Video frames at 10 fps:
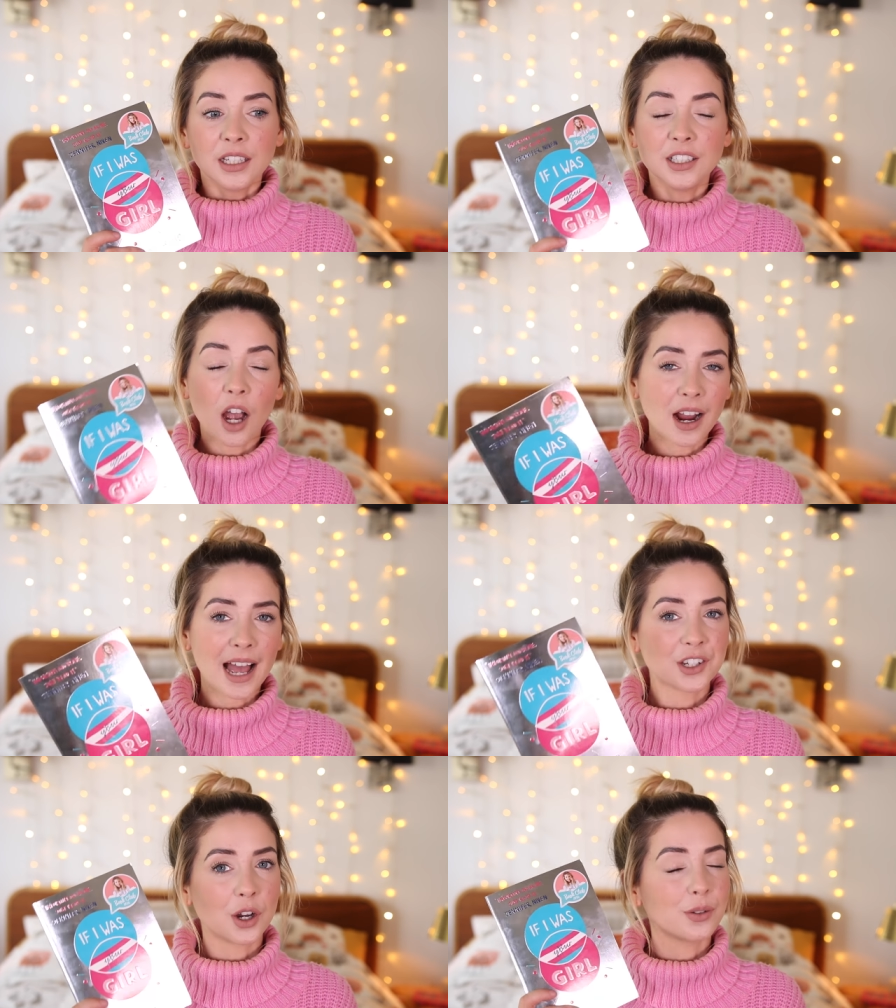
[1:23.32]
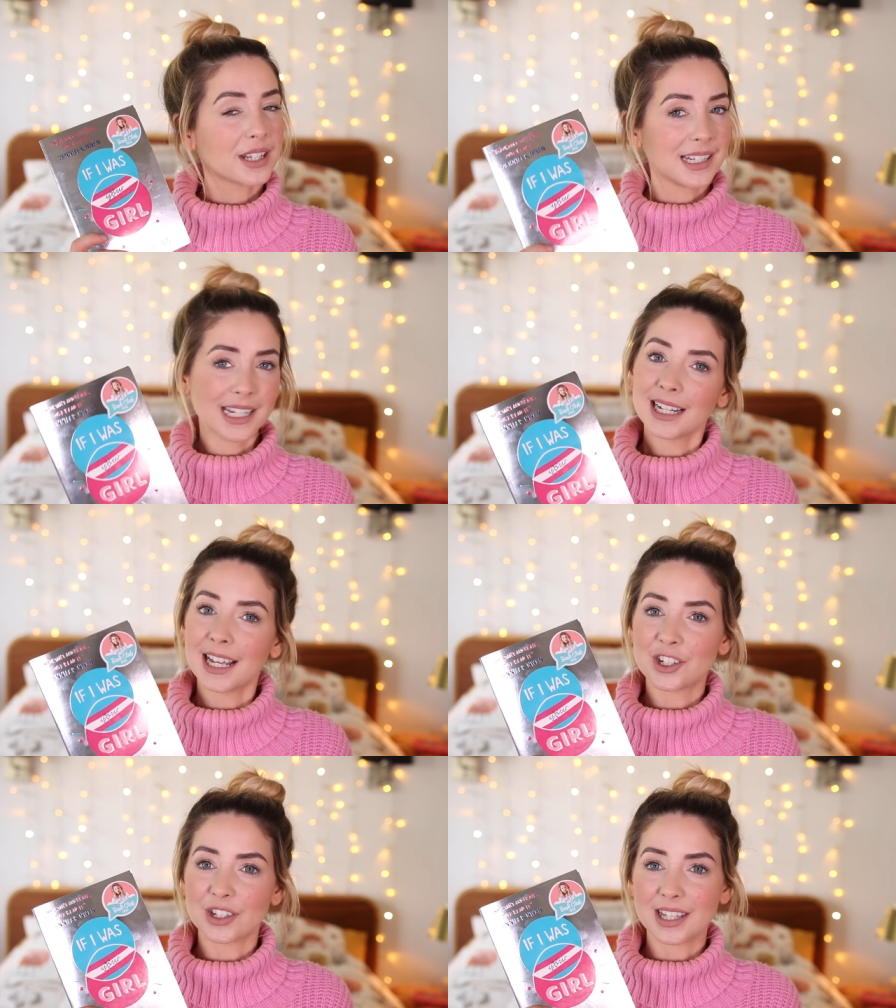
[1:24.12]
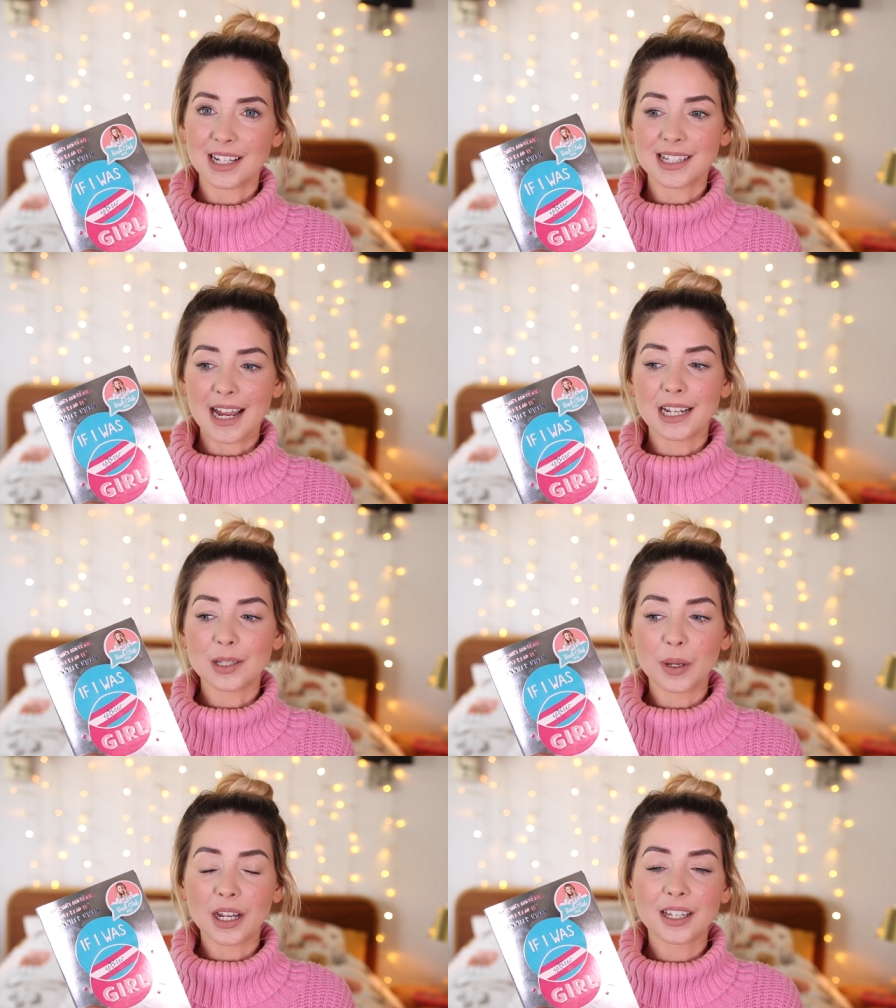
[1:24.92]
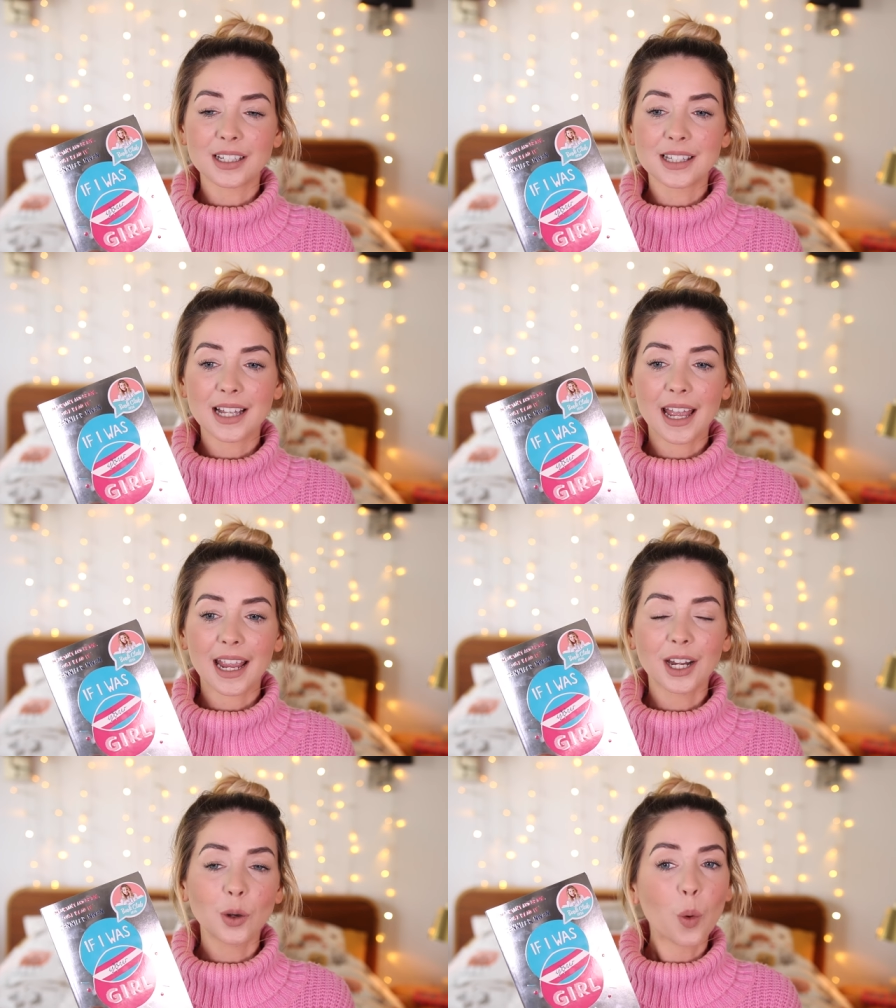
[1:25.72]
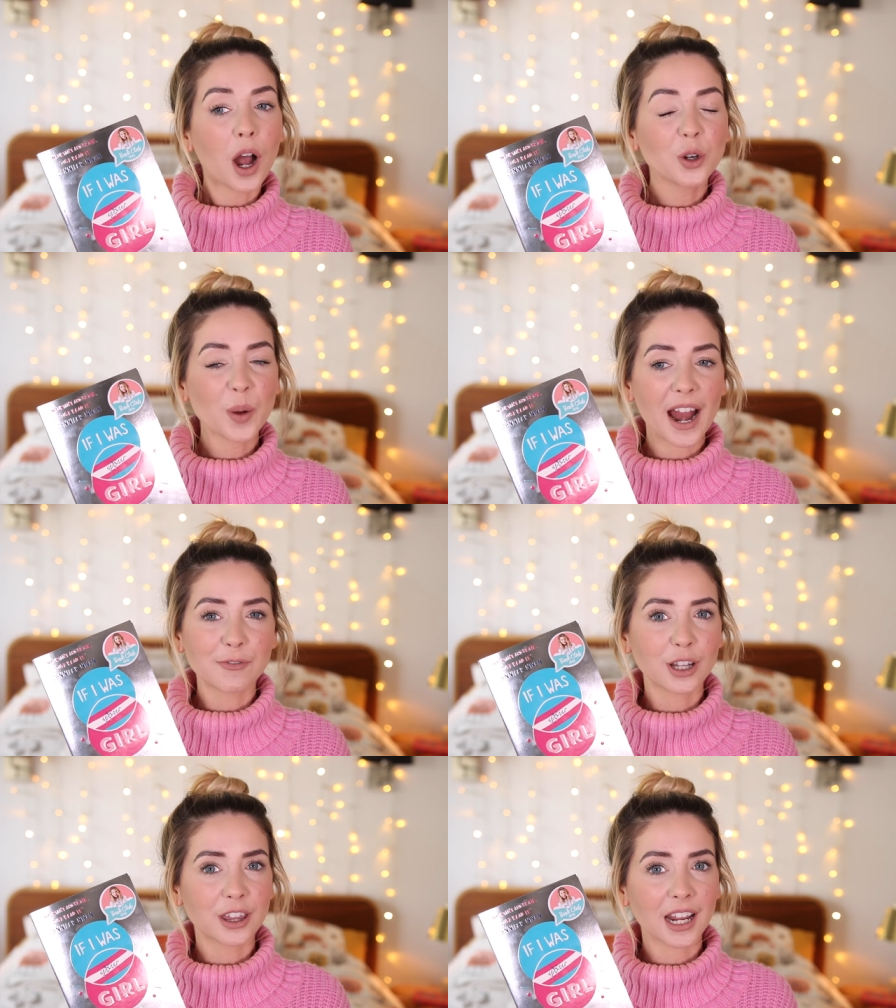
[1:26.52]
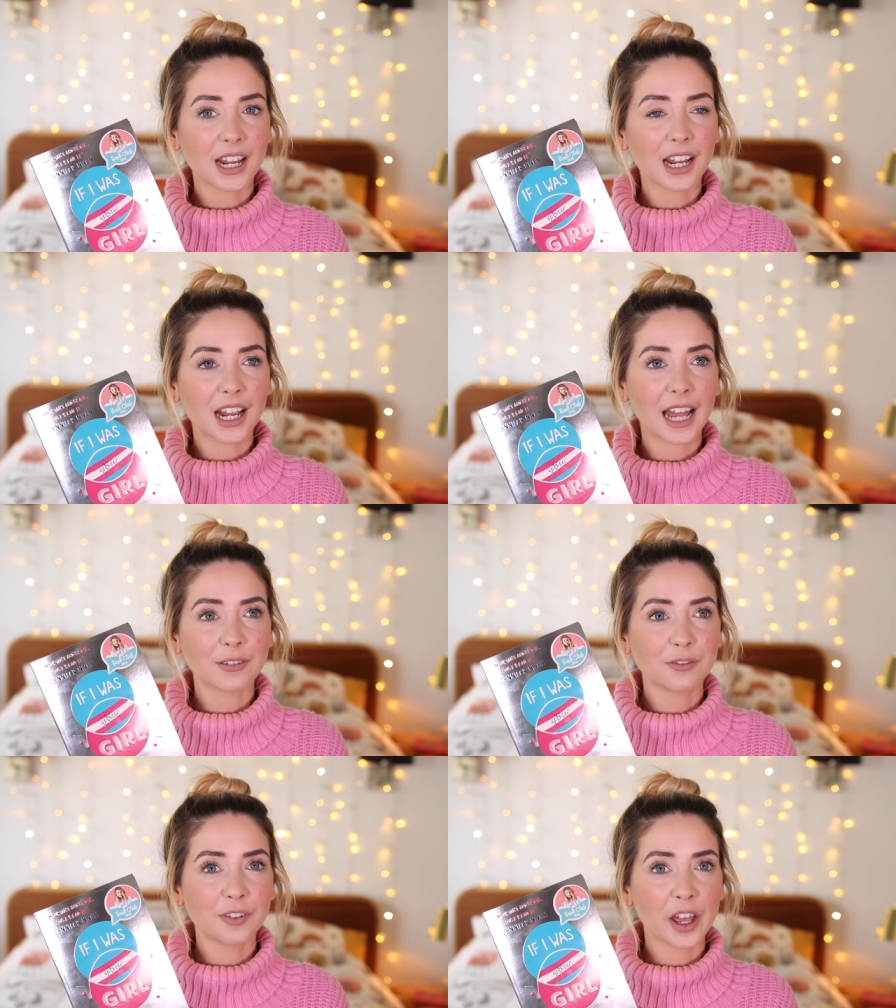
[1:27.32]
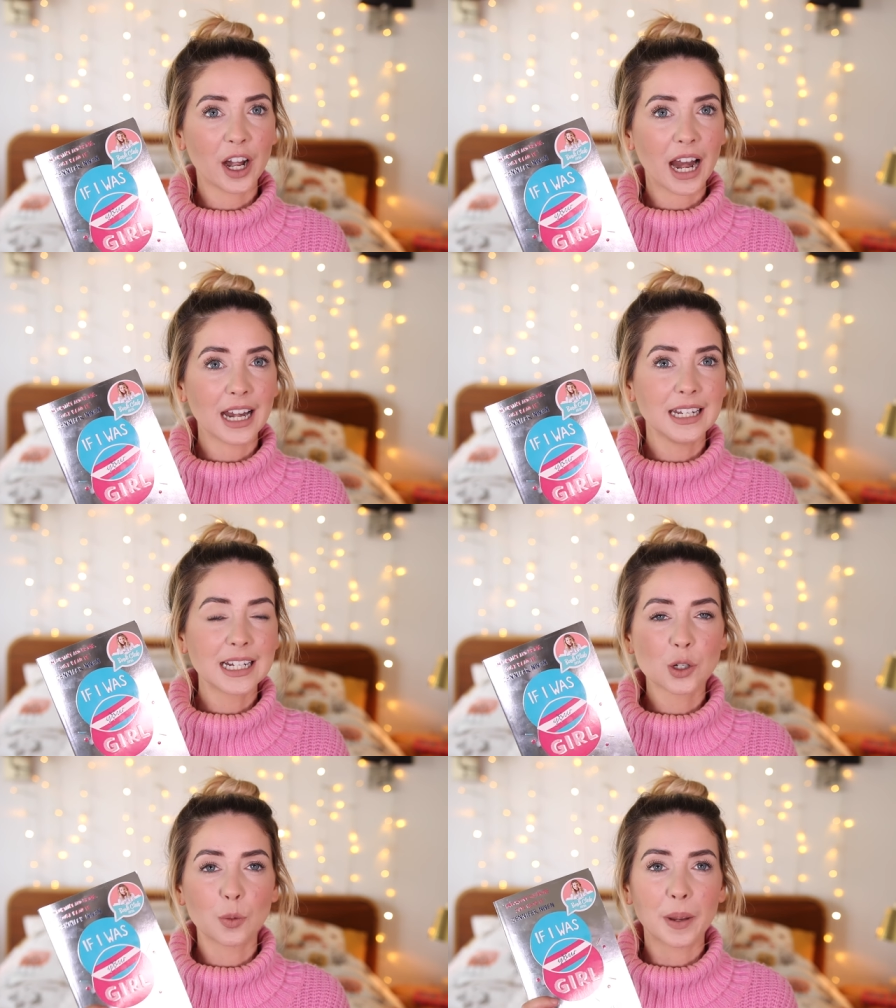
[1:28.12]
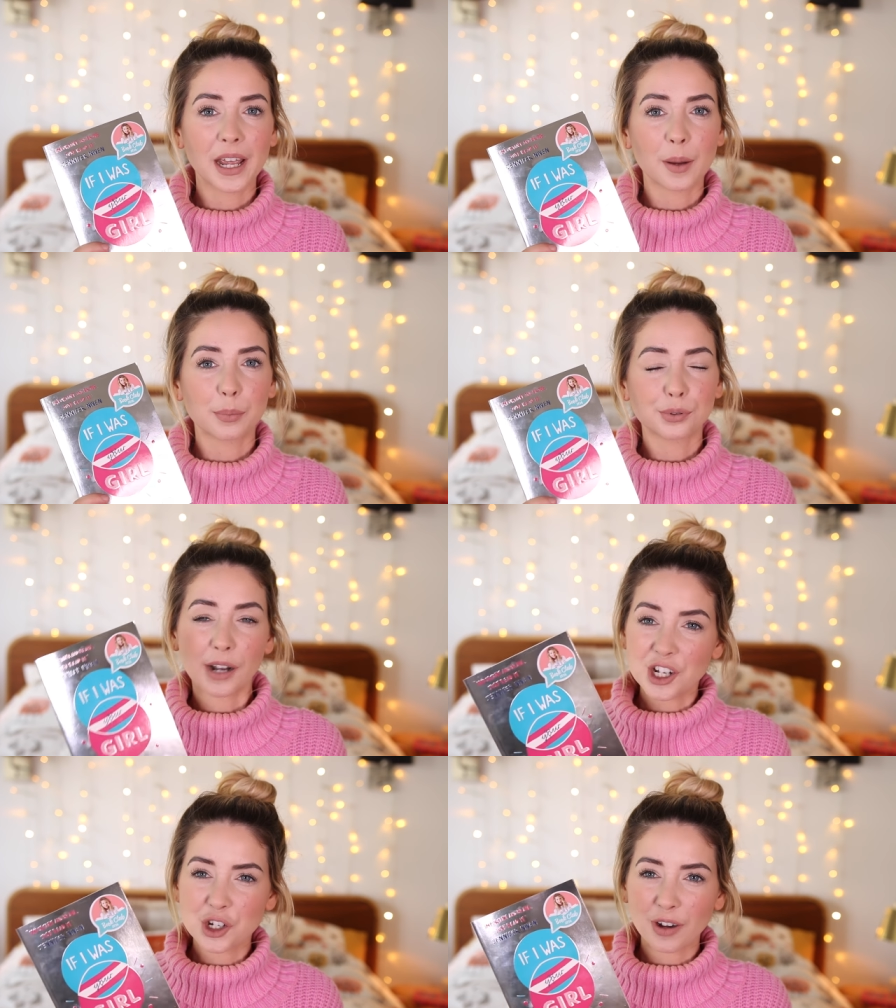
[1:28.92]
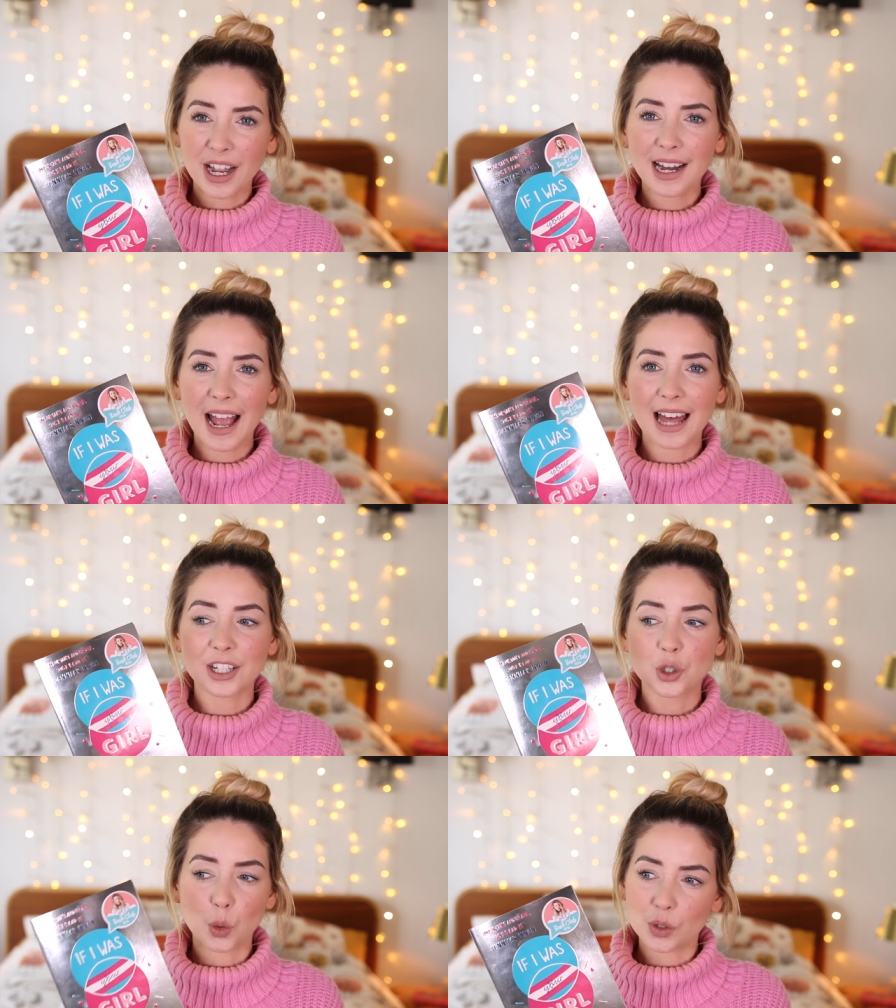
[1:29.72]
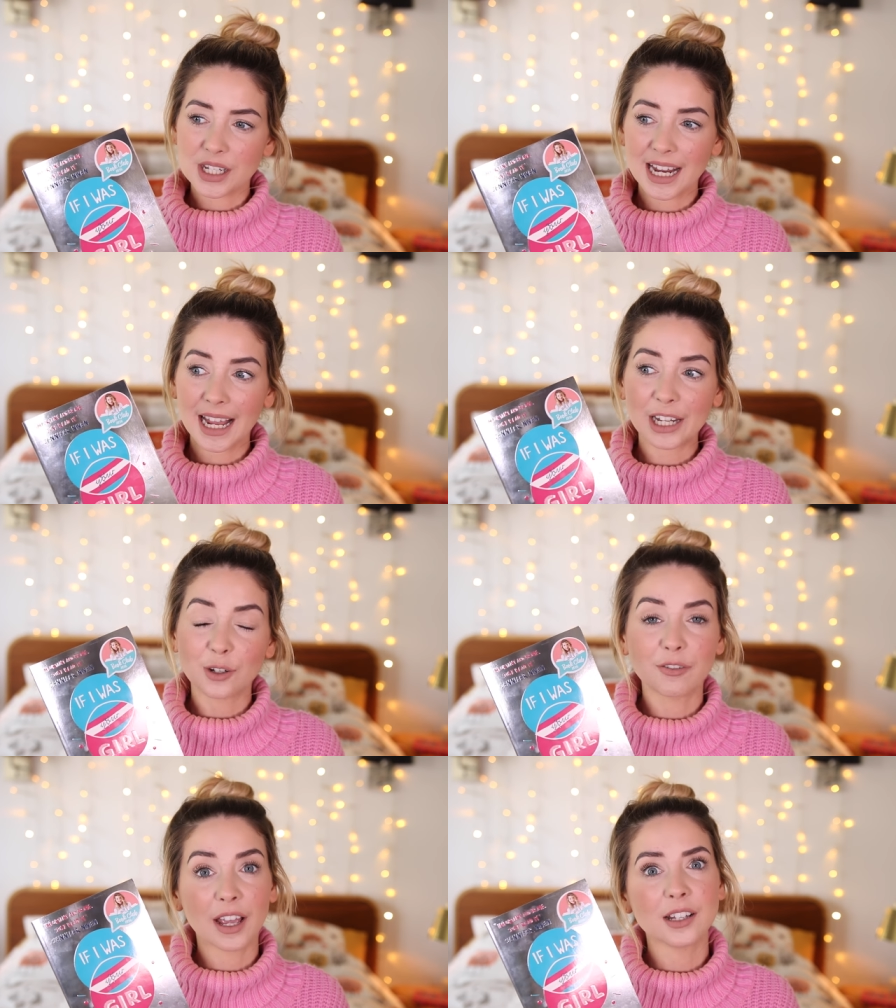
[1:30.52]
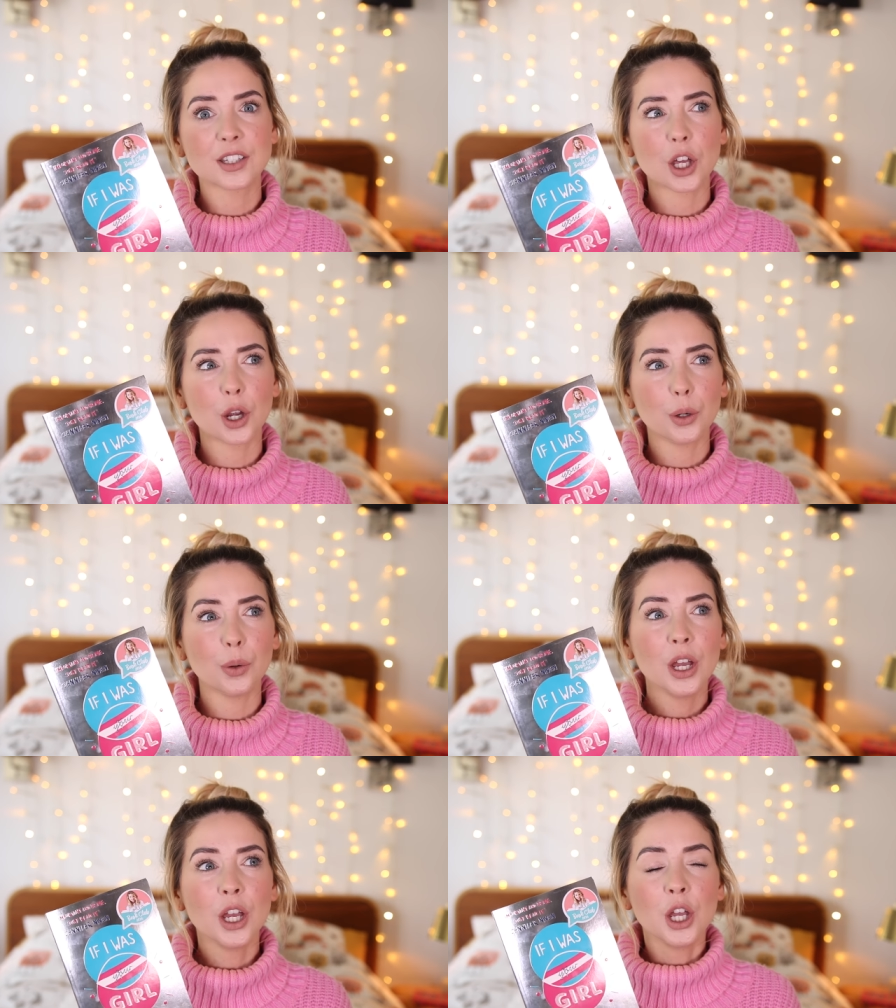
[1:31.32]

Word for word: young adults and teenagers these days because in a world where everything can feel a little bit pressuring and daunting and you feel as though